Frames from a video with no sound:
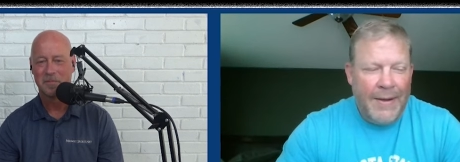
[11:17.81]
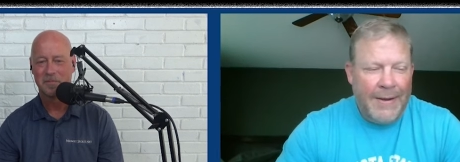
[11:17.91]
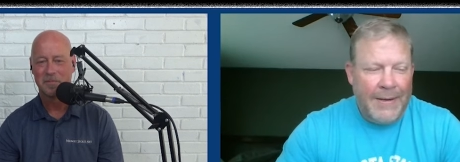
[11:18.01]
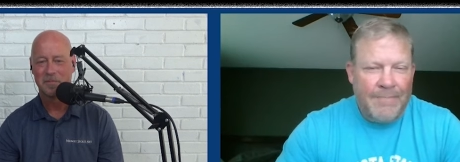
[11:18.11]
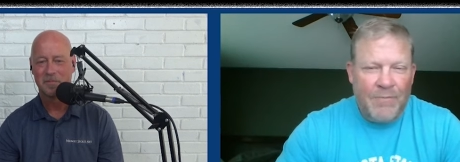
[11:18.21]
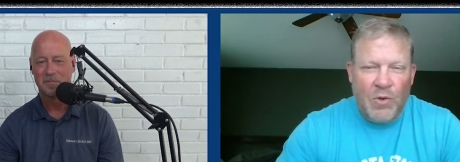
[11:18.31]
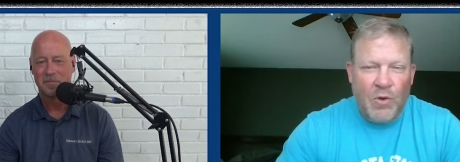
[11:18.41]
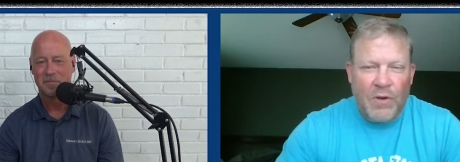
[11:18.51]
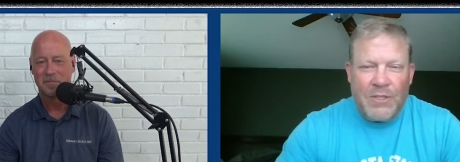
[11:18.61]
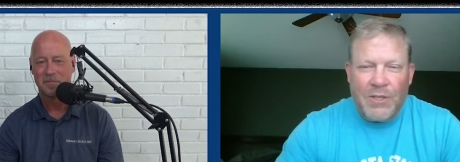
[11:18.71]
Speaker 1: Um,
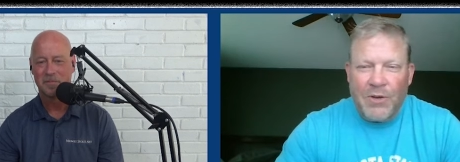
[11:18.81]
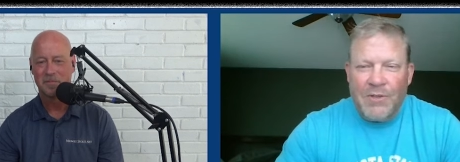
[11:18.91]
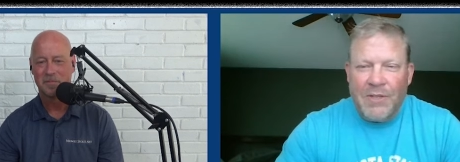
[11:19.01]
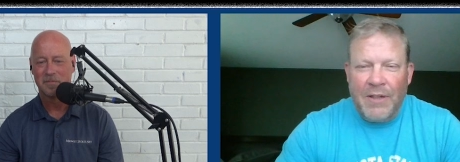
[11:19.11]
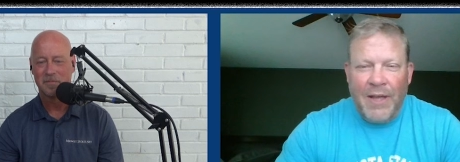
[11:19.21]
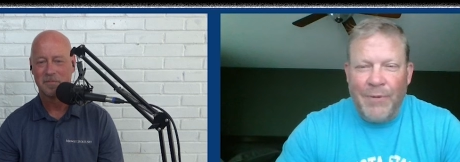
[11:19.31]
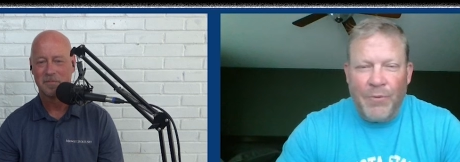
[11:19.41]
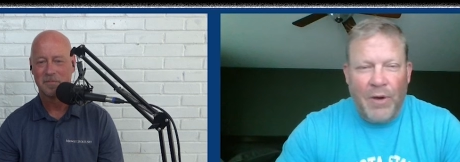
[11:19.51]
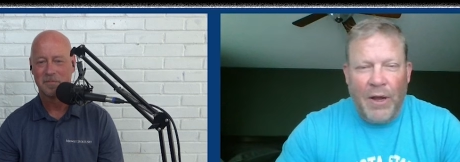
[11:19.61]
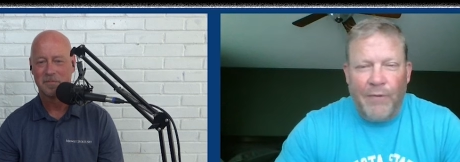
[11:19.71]
two of our starting D
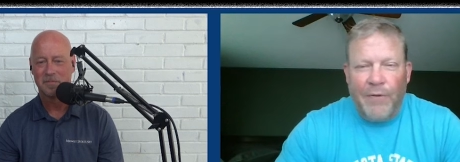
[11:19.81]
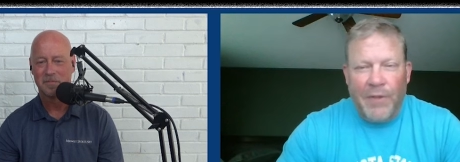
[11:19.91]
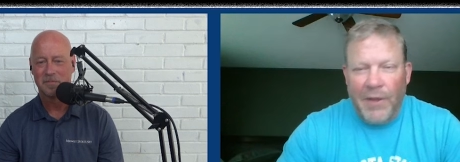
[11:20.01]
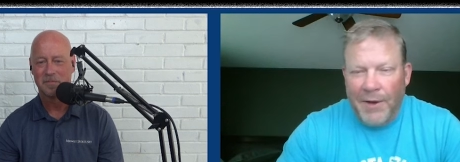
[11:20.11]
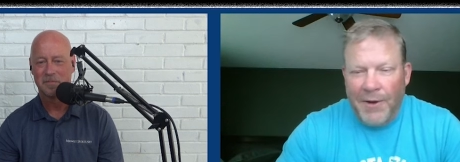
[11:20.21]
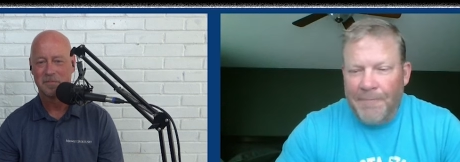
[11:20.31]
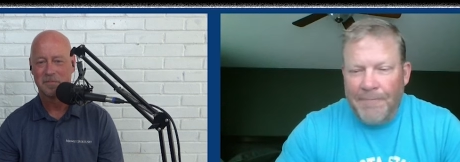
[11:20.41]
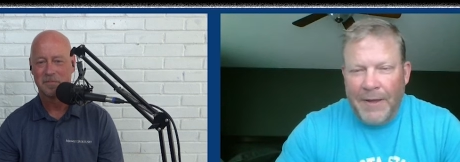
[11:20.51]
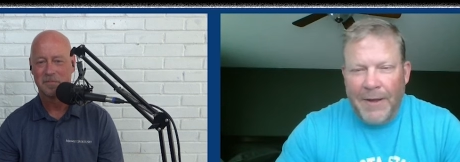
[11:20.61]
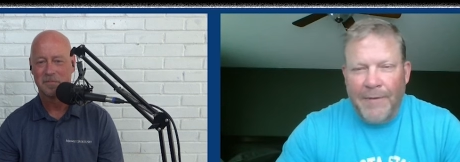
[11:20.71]
linemen were out for the year.
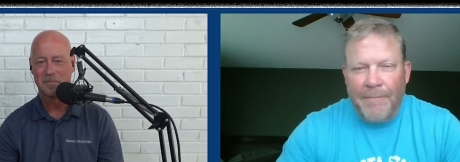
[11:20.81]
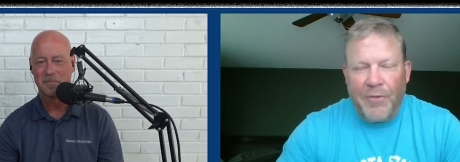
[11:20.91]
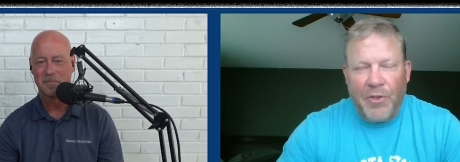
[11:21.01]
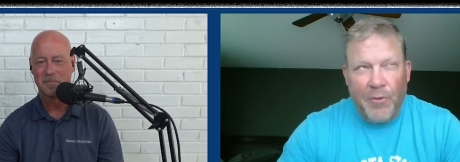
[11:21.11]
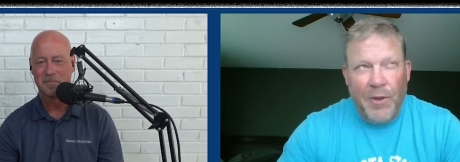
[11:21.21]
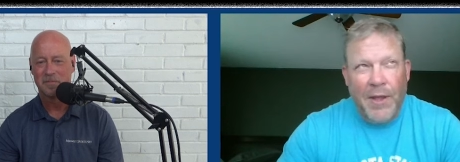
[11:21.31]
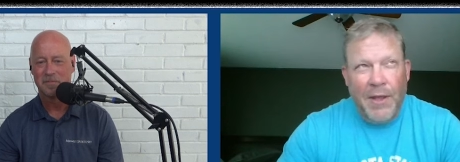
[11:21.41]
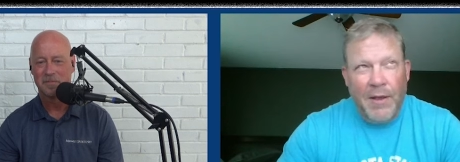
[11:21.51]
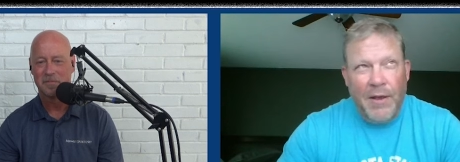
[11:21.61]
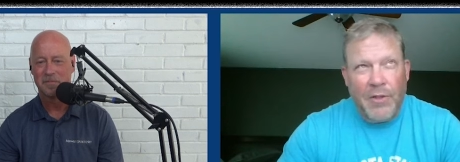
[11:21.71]
Uh,
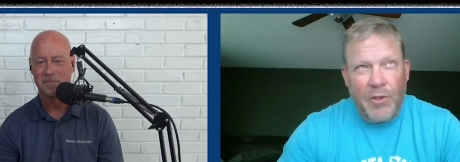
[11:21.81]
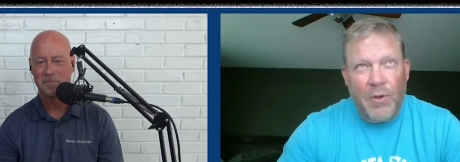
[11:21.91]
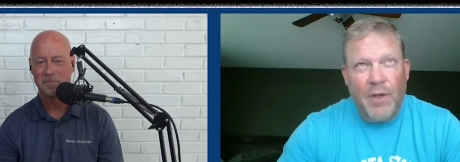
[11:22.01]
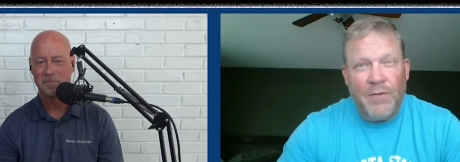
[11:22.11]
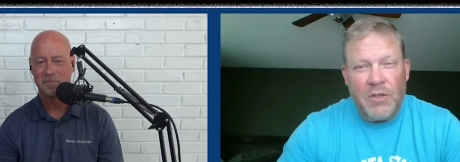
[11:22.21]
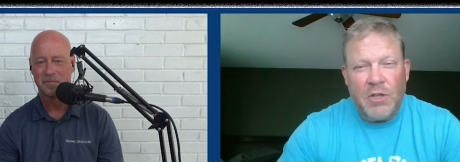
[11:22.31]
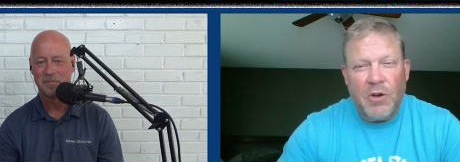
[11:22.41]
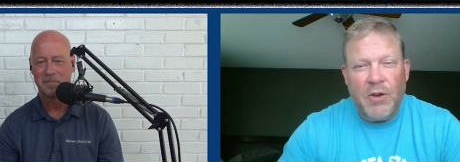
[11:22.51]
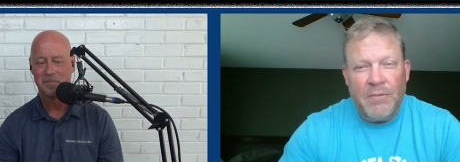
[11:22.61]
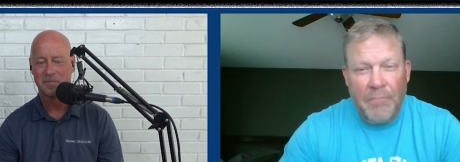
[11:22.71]
three, three of our
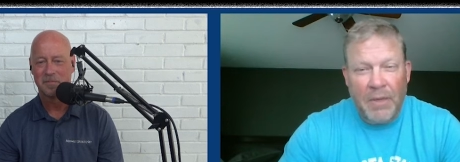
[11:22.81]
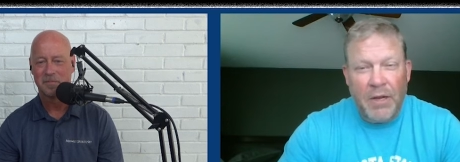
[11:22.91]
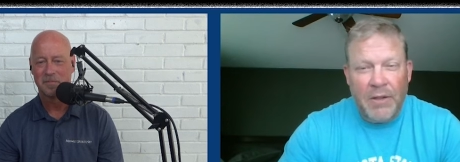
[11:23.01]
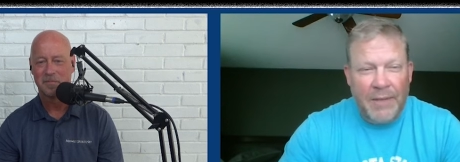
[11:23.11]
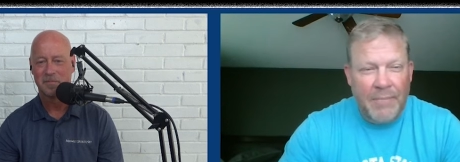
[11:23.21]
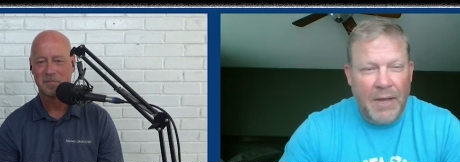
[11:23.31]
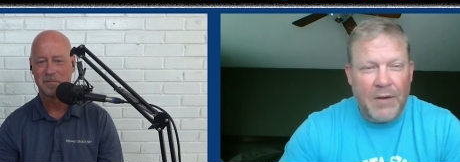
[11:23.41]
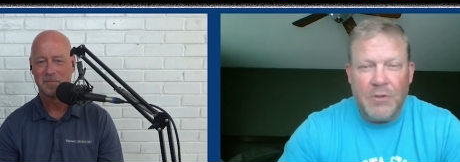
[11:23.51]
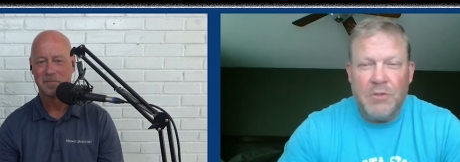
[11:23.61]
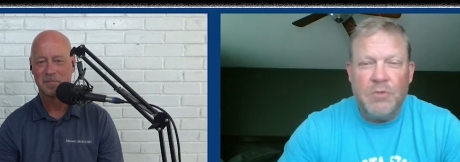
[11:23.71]
starting middle
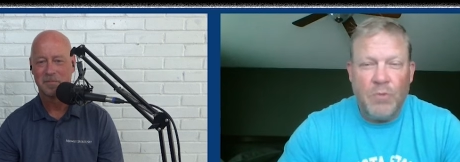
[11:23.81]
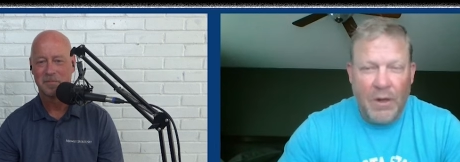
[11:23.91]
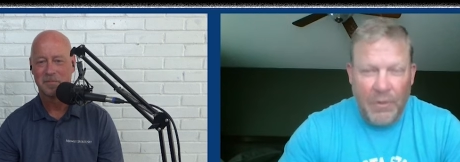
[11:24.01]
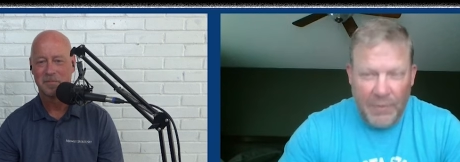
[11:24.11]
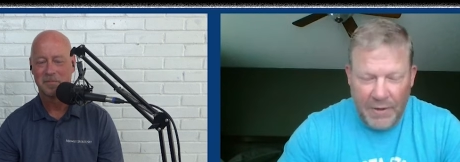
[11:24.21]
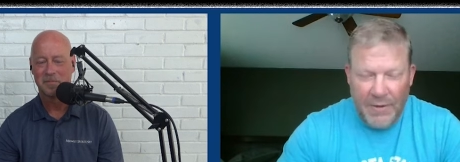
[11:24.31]
linebackers were out.